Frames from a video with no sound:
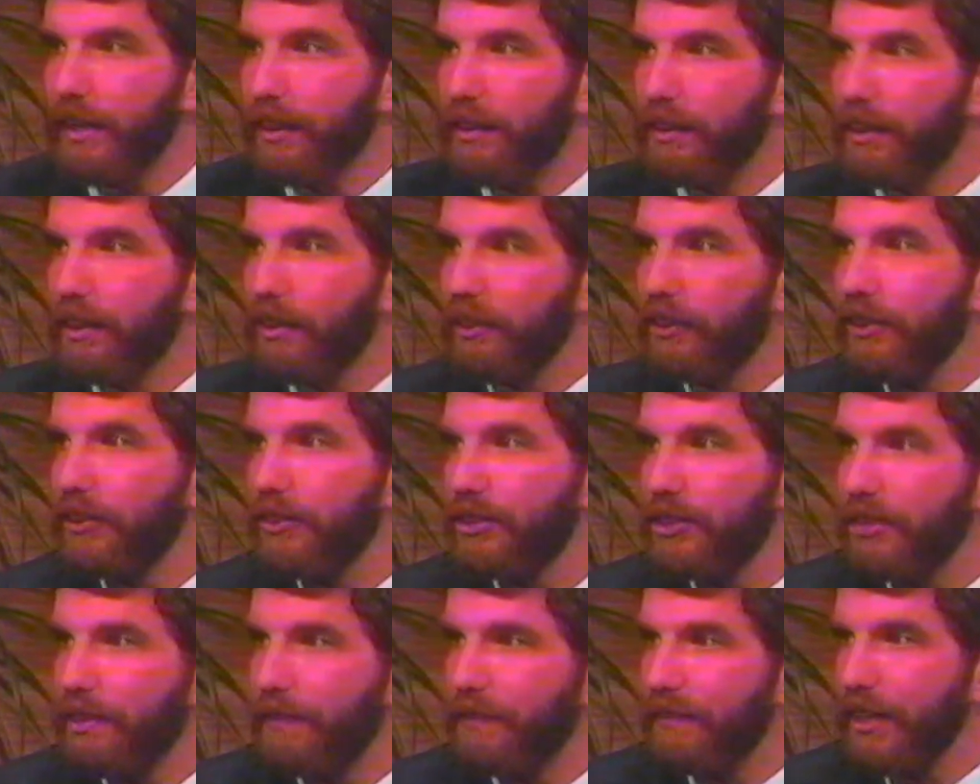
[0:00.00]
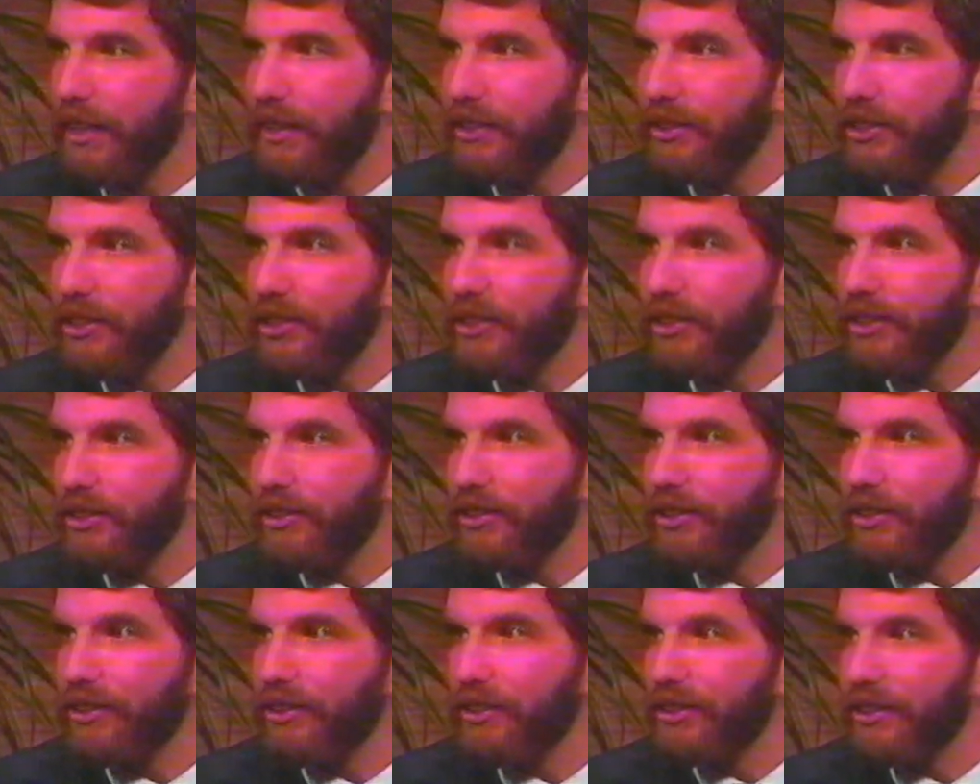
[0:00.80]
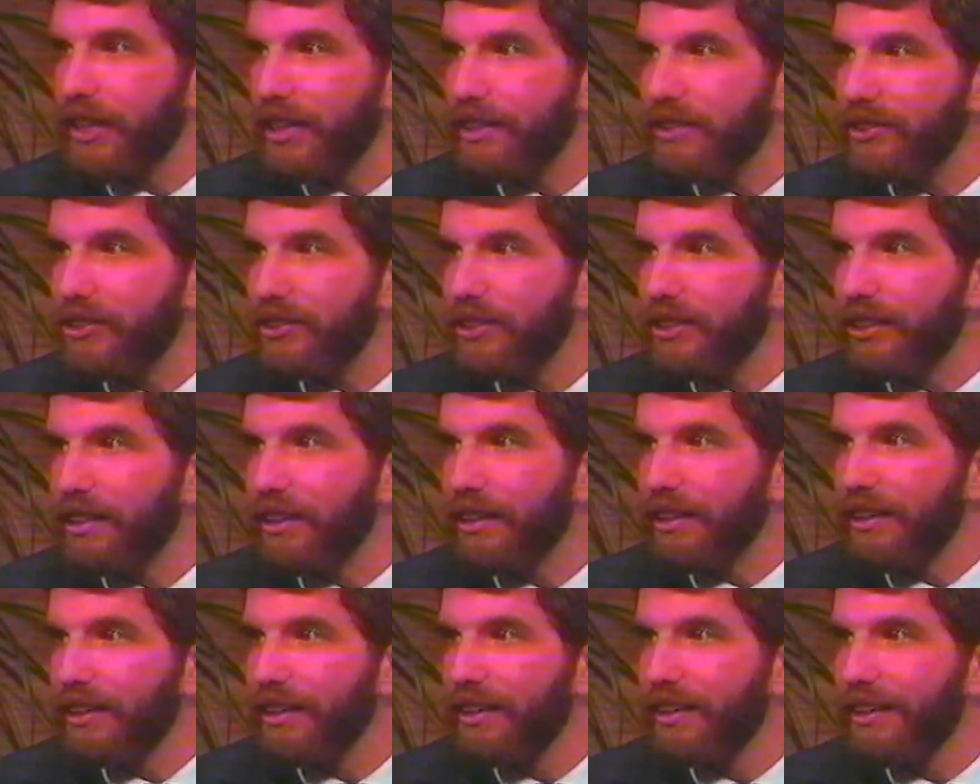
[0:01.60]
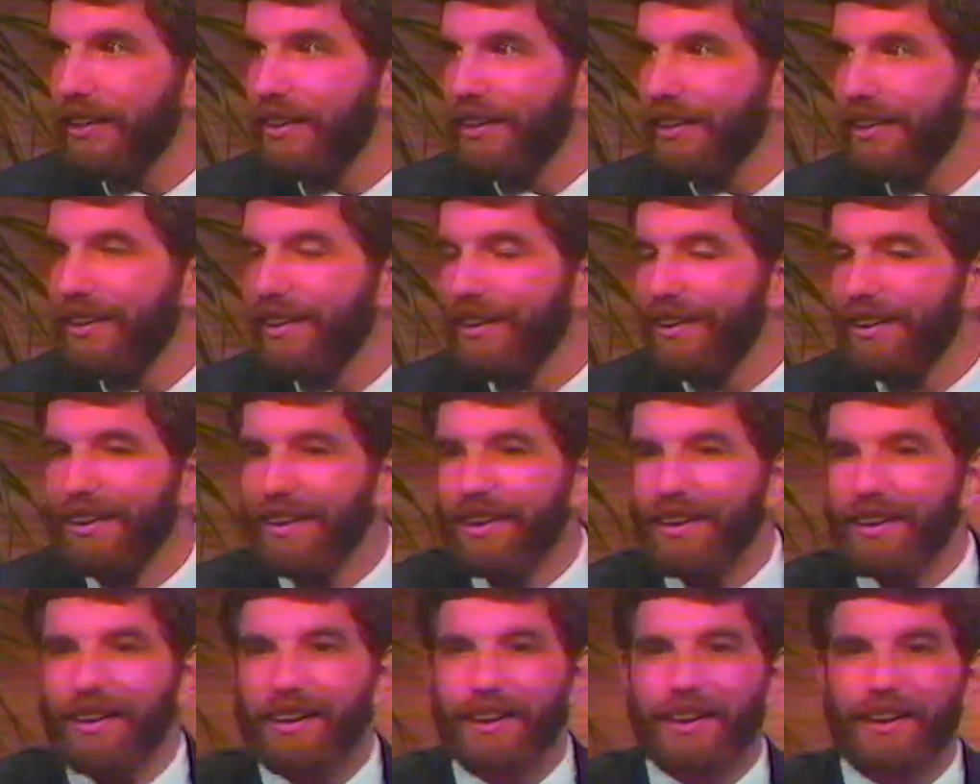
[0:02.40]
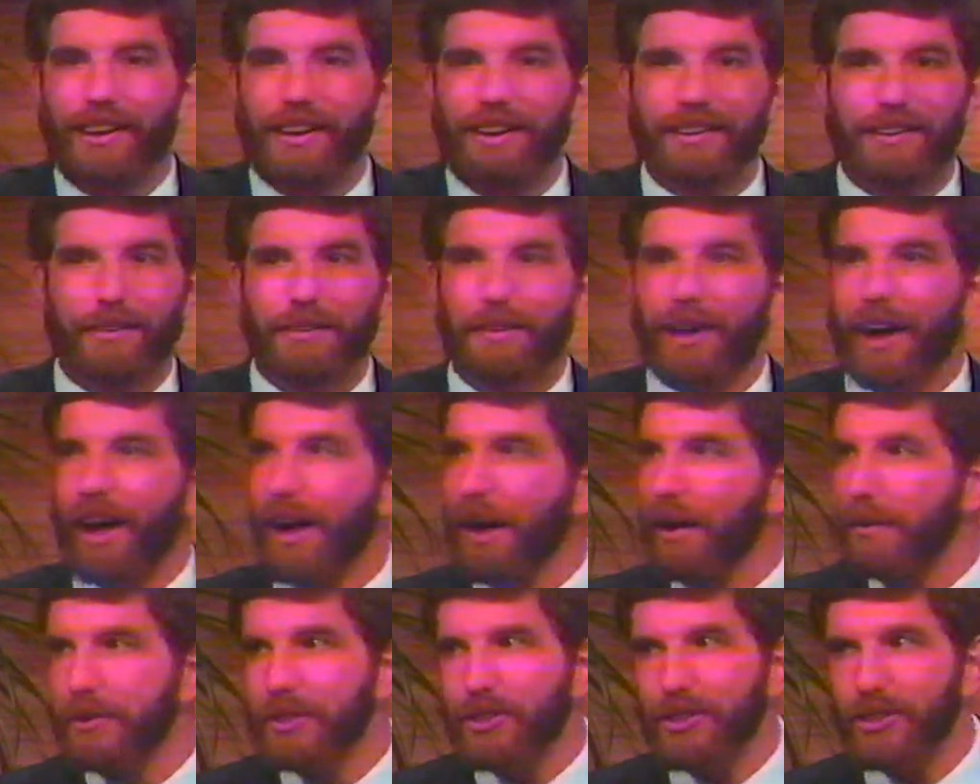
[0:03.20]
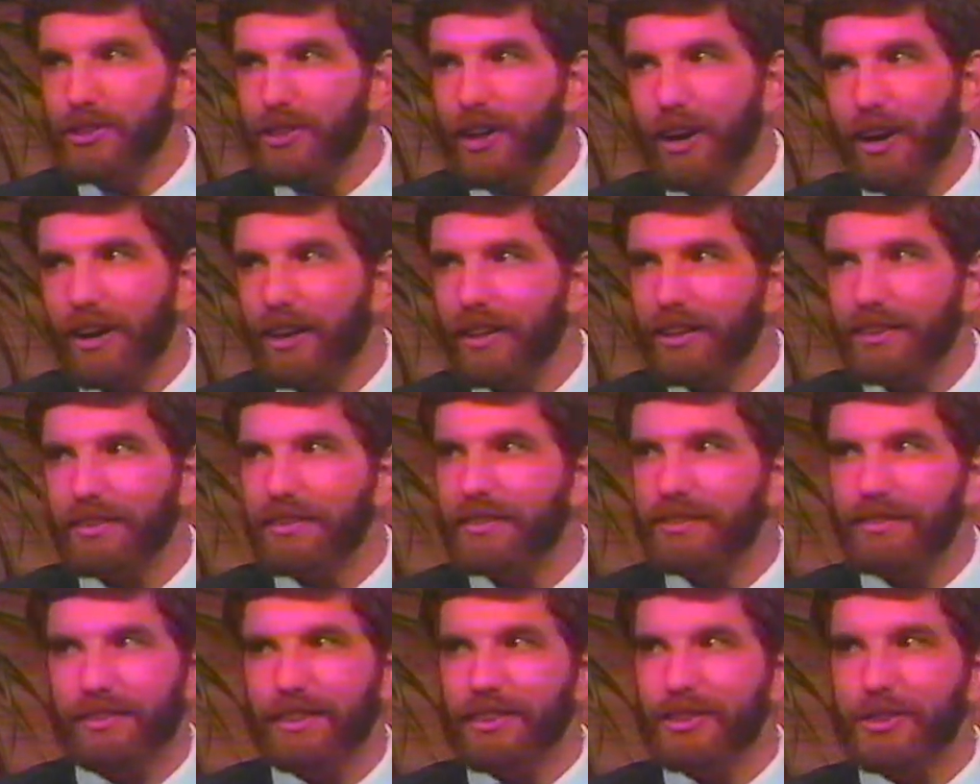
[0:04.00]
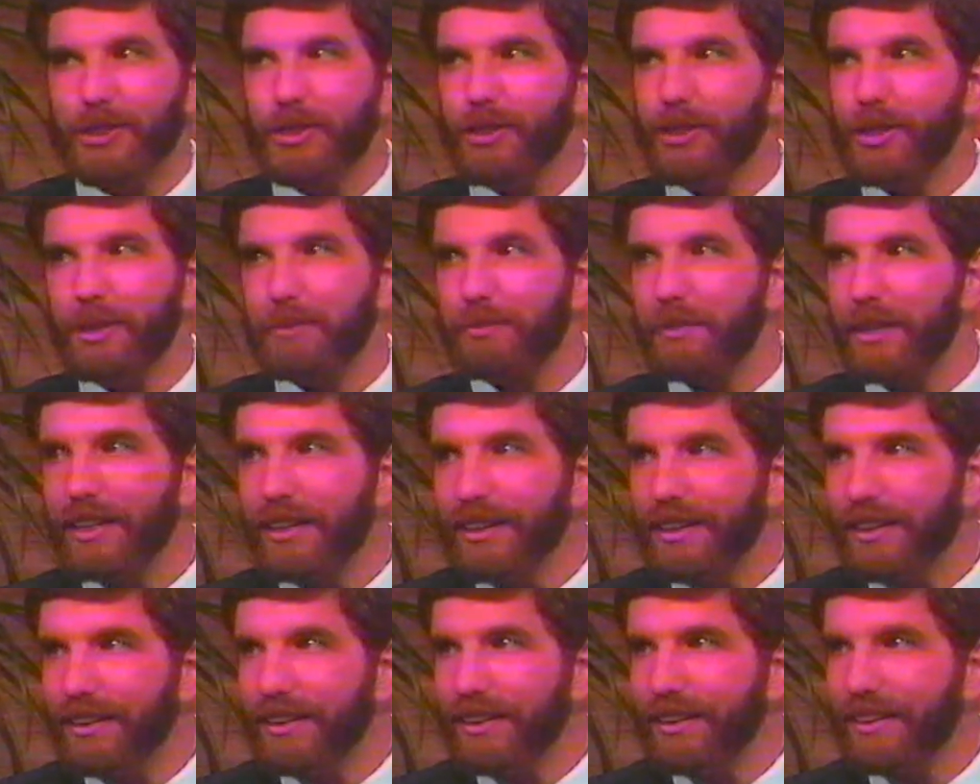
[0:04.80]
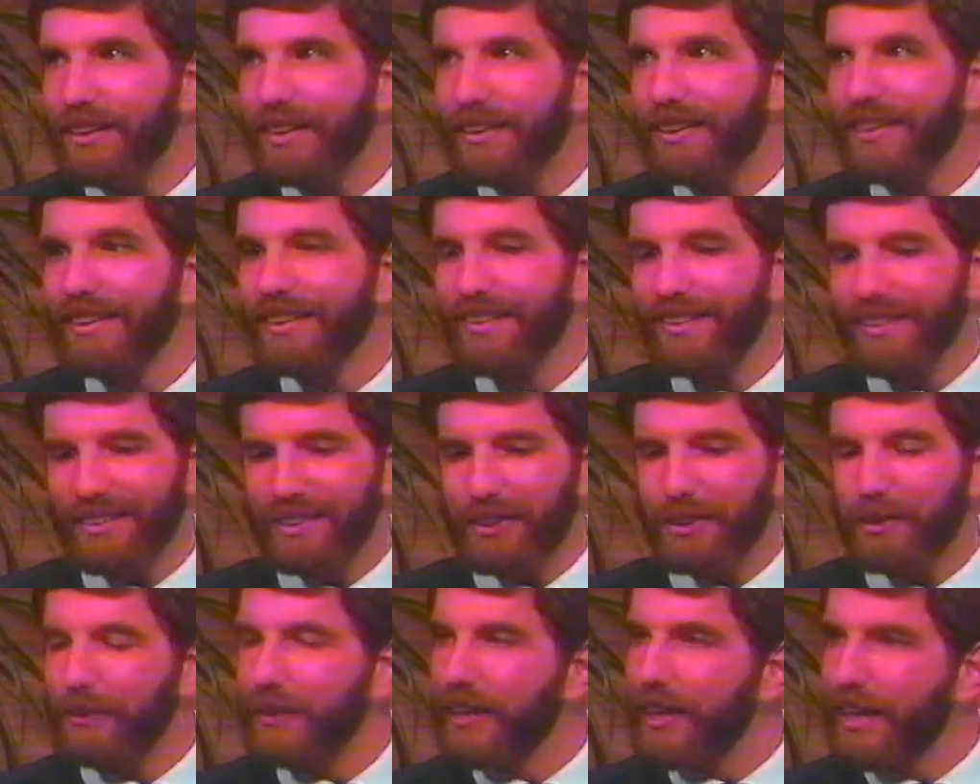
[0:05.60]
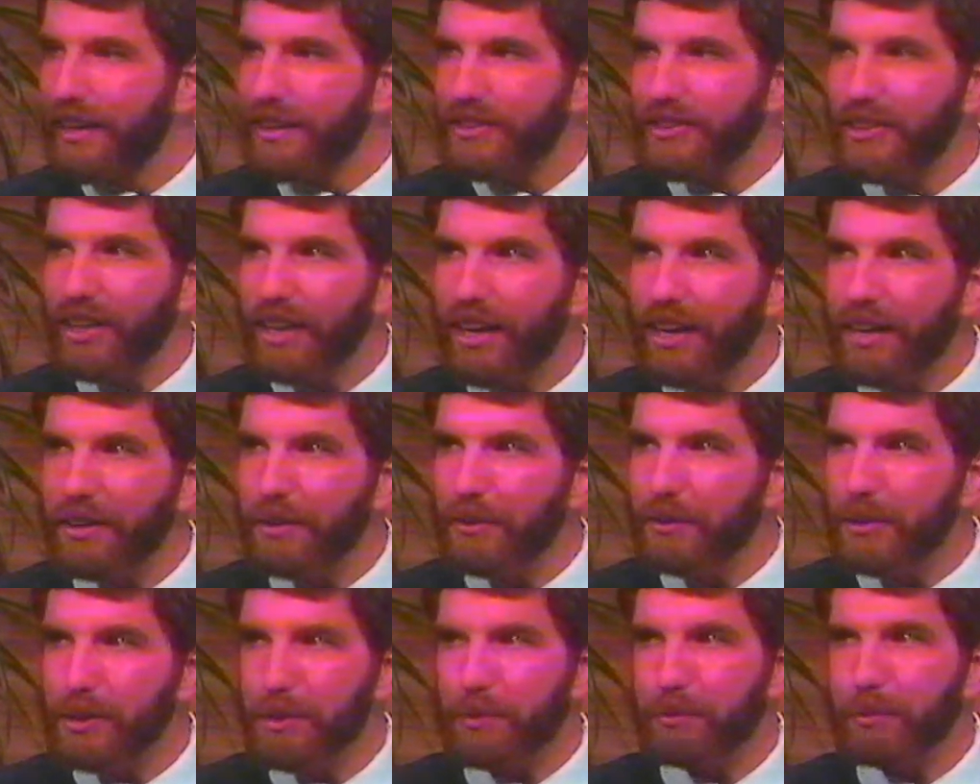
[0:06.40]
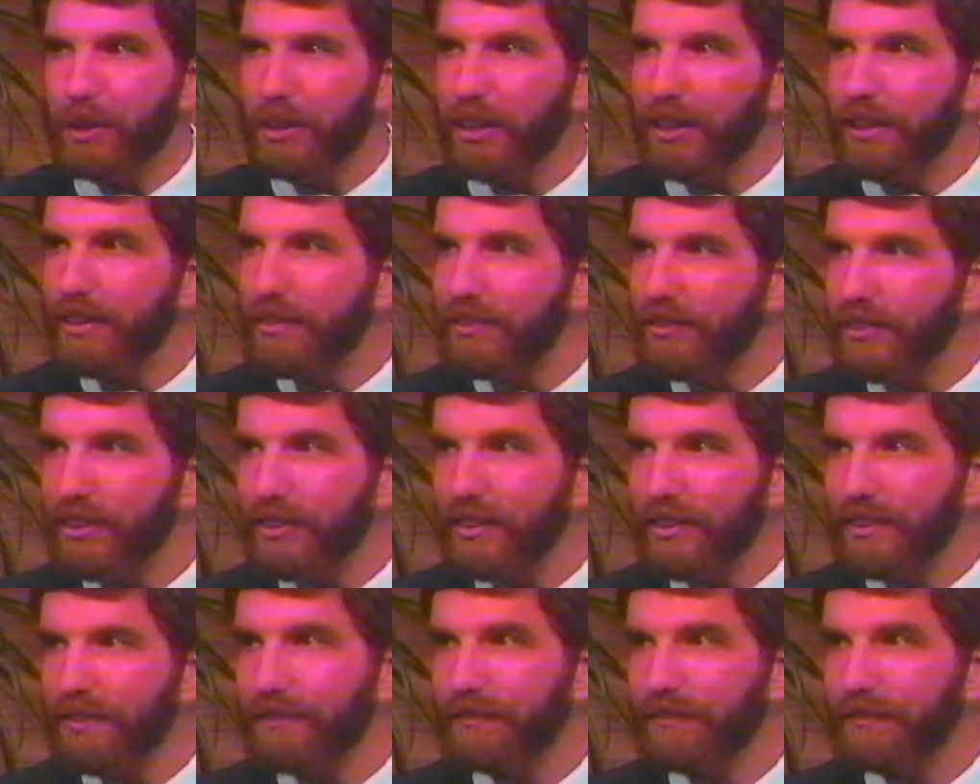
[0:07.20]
to conclude someone else's eternal destiny? I was as hard as you could be. And 3 days later was a believer.